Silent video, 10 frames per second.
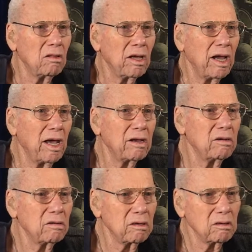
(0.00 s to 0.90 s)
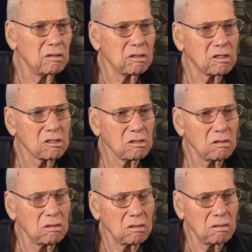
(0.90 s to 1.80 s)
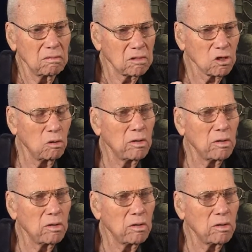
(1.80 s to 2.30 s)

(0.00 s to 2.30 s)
they had so